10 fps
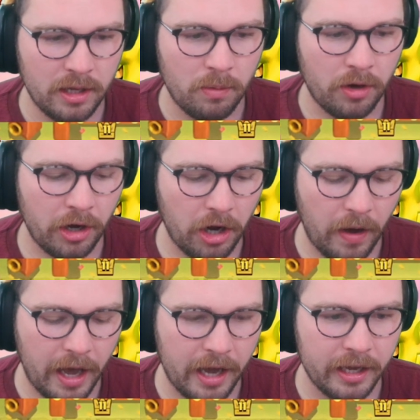we're going to go
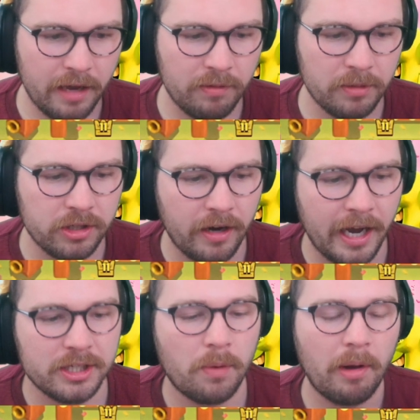ahead and give him the
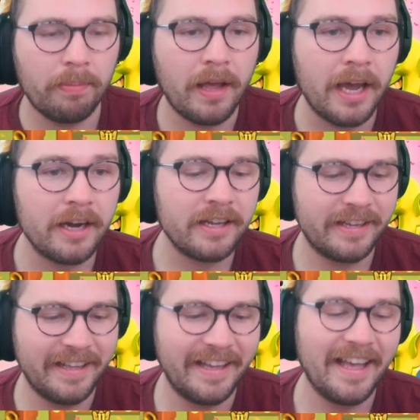sarcastic well played.
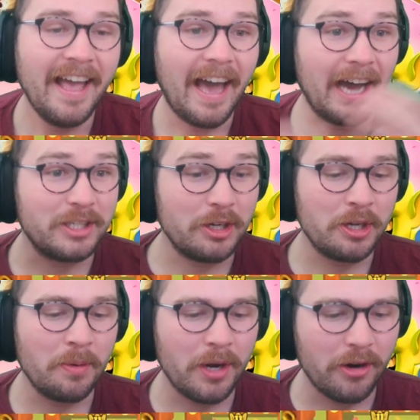As you
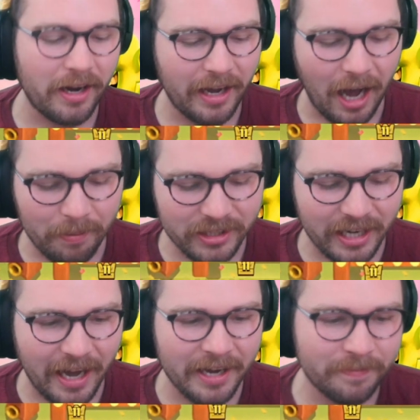do when you're running Goblin
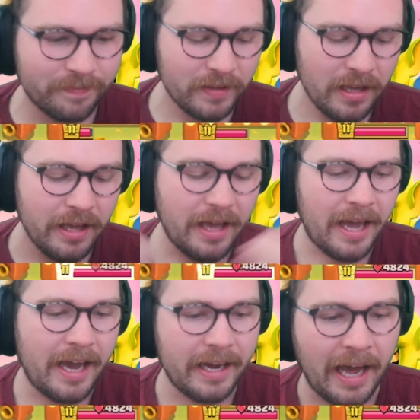Giant.
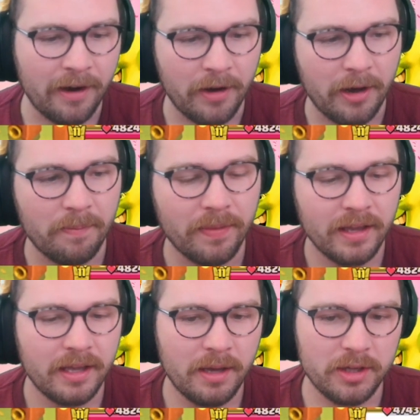And I don't know.
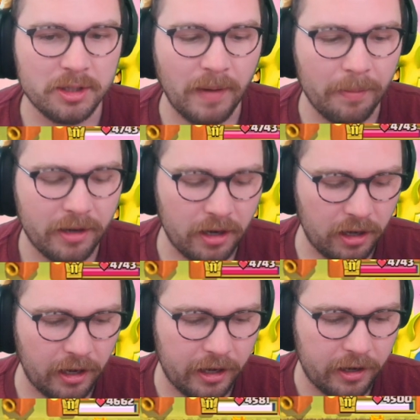This is probably going to
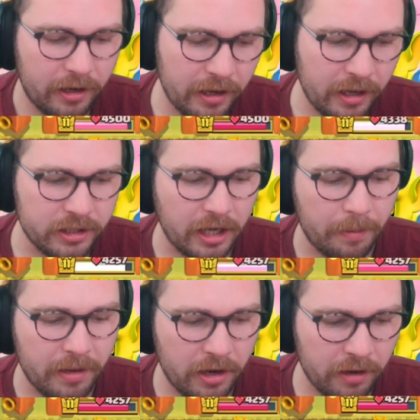look like a
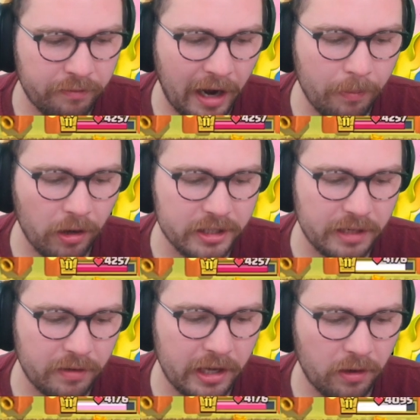dub here. Fireball doesn't
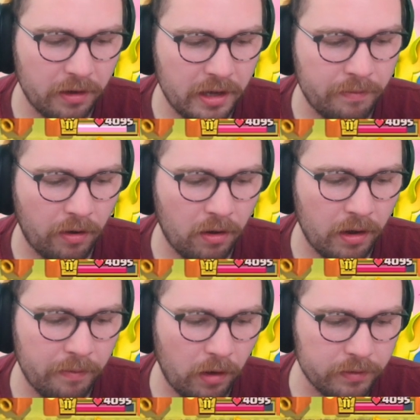even kill
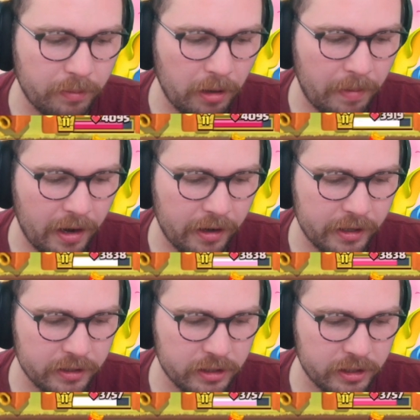evolved
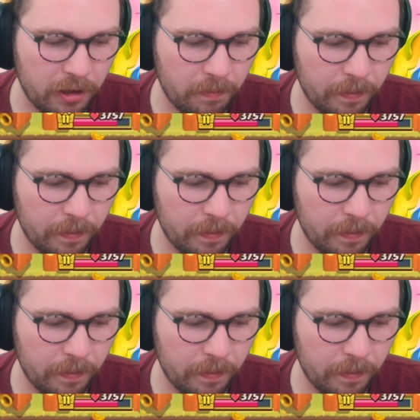Barbarians, so